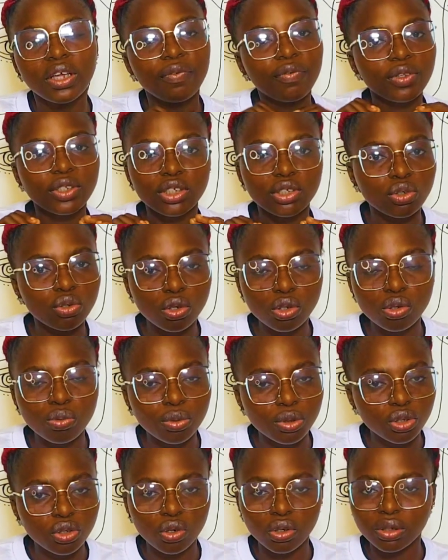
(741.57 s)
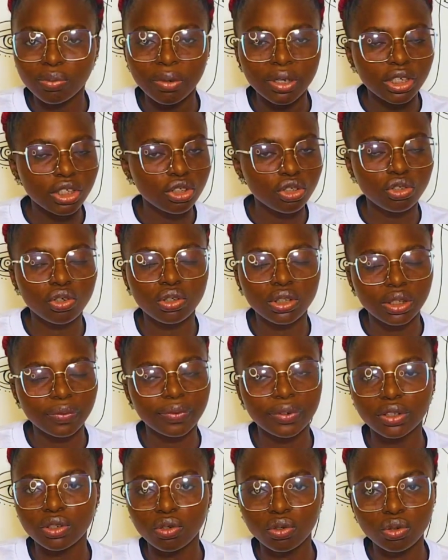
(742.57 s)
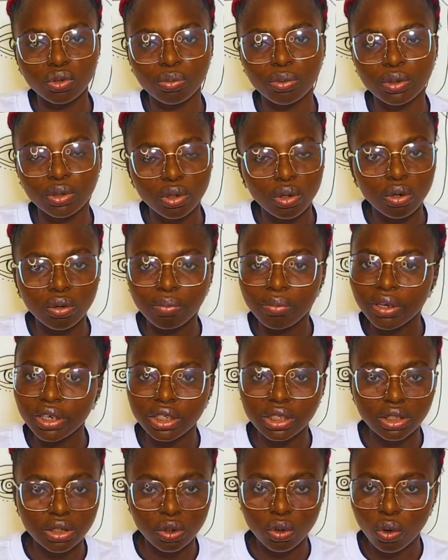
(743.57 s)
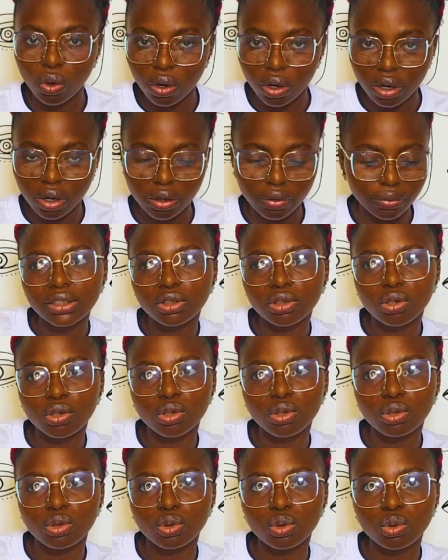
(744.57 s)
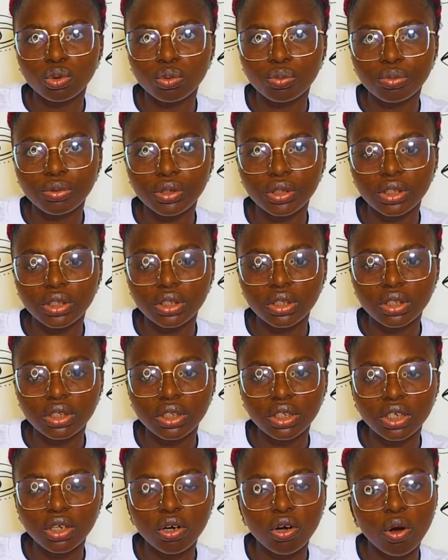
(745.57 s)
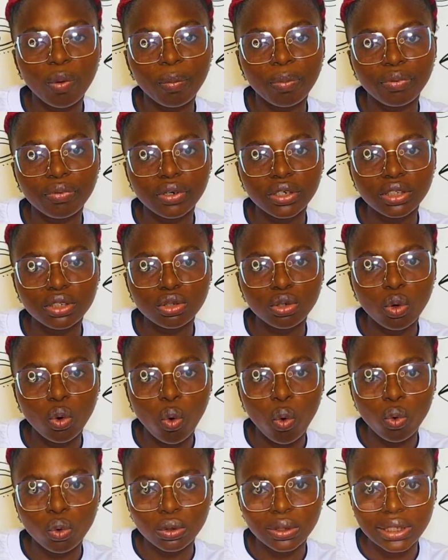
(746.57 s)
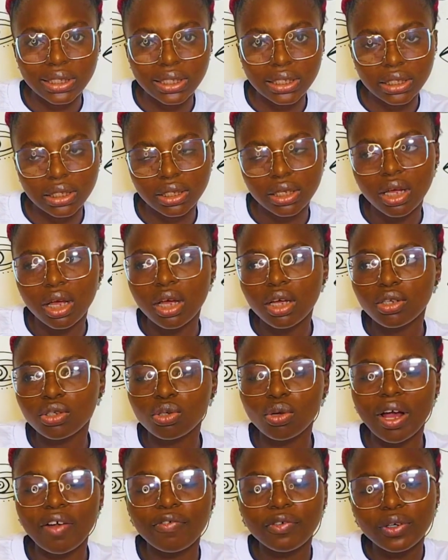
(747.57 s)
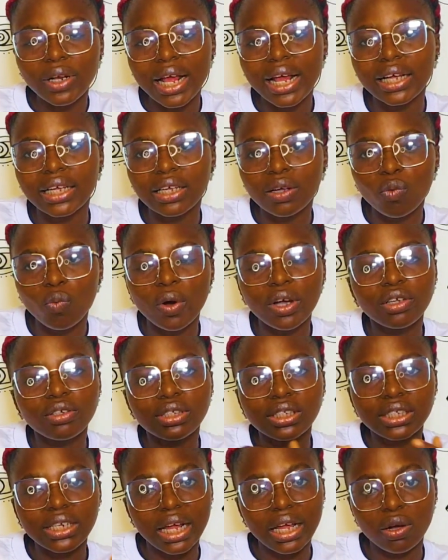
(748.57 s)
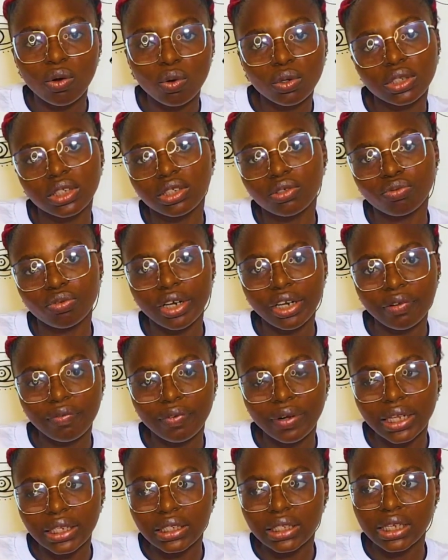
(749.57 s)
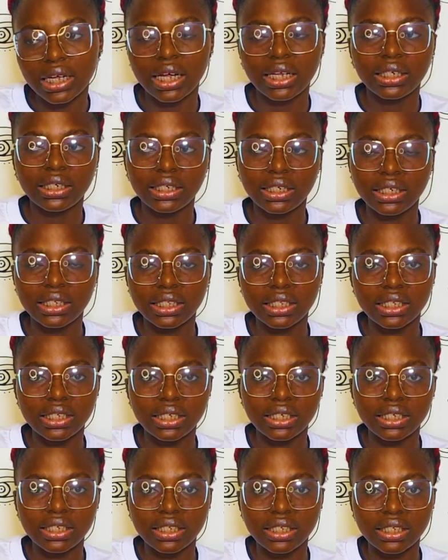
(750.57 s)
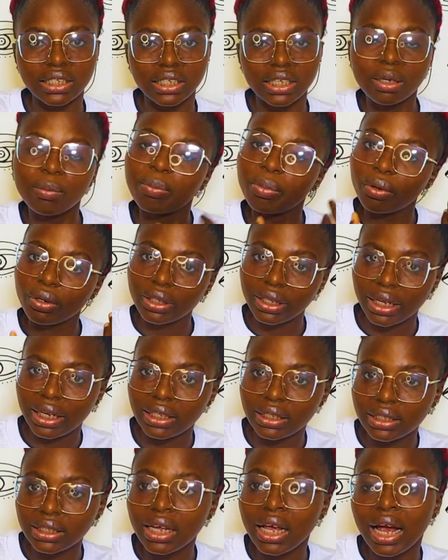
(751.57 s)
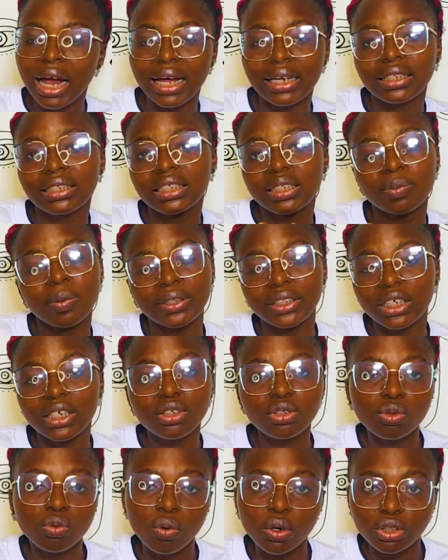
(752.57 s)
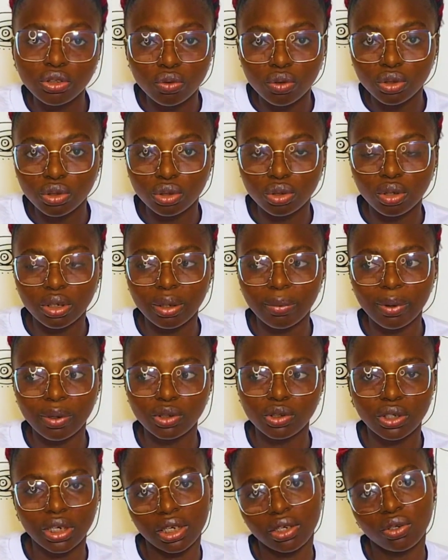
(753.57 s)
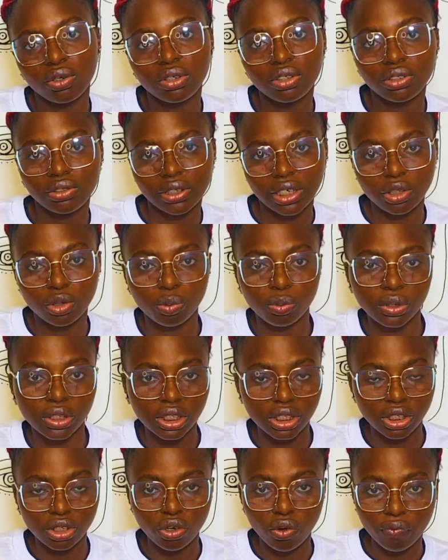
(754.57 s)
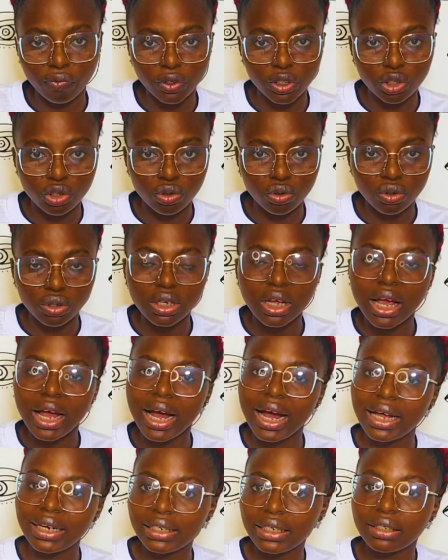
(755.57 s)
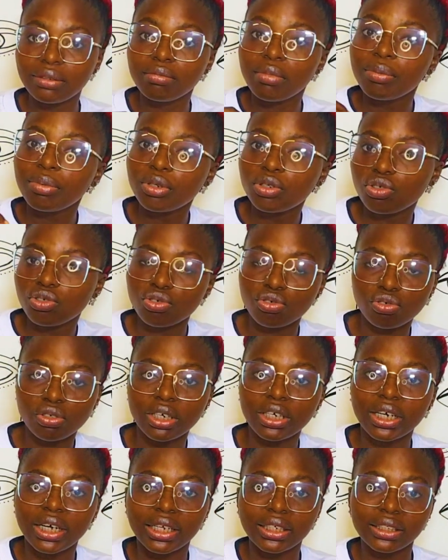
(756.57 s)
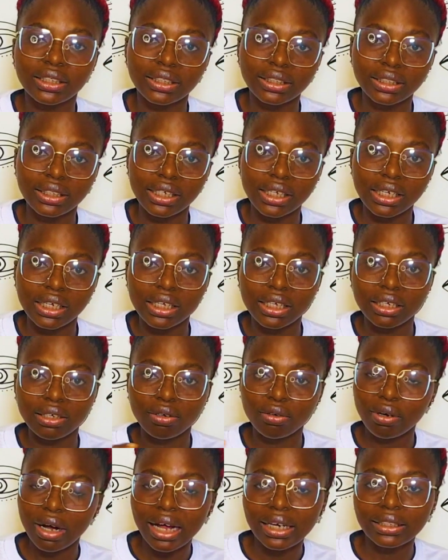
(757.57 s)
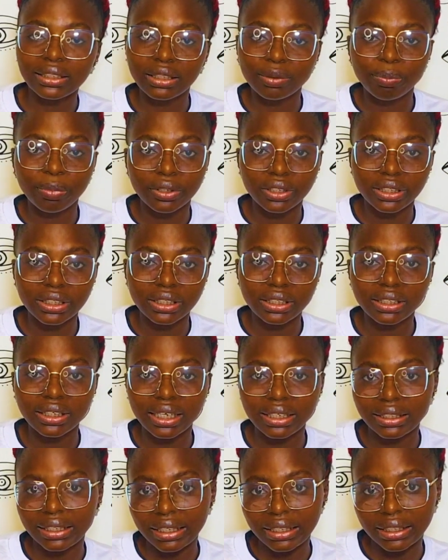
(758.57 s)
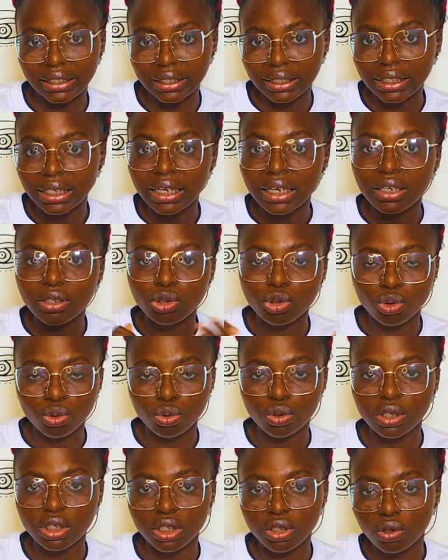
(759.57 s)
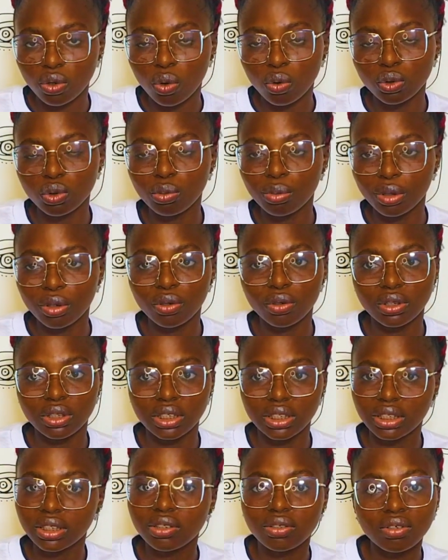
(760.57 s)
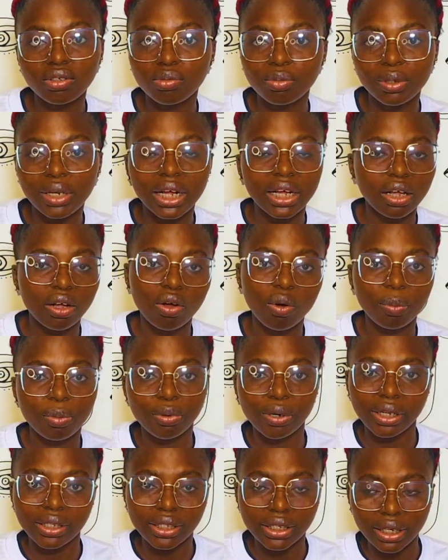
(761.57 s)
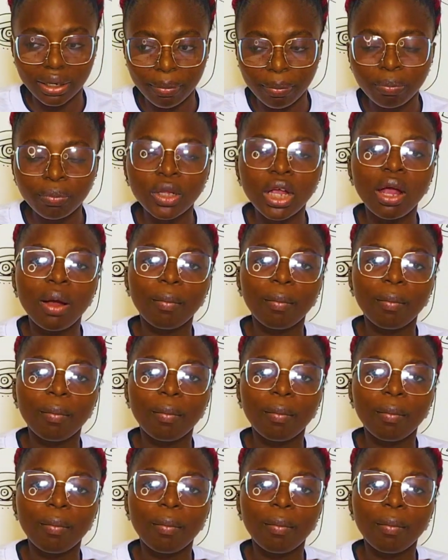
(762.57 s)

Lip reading: If it is going to be short, make it short. If it's going to be long, make it long. It's going to be incorporate quotes. So I feel like when you see that a quote is relevant and it is important and it is pertaining to what you want to talk about, you can always try to put it in your videos, and then maybe you should try and add the person that said it to it also, because it's going to be like a corporate claim.